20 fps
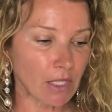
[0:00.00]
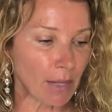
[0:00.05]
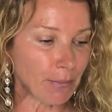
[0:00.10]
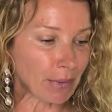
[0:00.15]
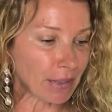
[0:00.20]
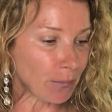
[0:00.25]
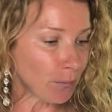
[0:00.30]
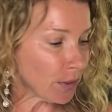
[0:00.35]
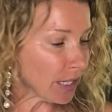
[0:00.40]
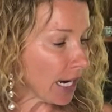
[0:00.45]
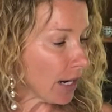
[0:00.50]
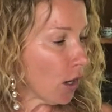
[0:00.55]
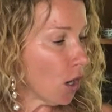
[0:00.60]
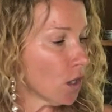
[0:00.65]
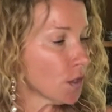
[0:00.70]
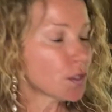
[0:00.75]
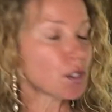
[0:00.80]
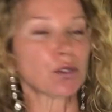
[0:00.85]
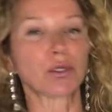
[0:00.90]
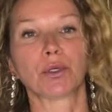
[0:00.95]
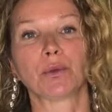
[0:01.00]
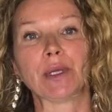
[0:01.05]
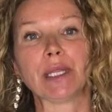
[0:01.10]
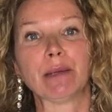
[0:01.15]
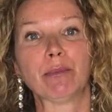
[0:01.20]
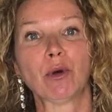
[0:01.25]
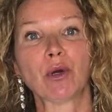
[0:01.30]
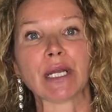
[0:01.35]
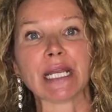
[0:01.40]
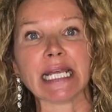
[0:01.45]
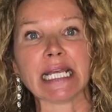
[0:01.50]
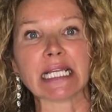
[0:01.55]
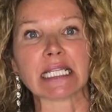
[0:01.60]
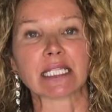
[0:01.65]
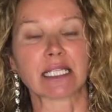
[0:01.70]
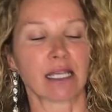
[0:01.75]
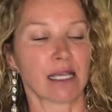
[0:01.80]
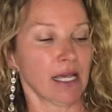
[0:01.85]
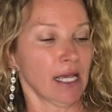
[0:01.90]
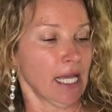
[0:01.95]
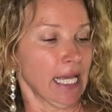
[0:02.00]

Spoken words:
But what I also do in the mornings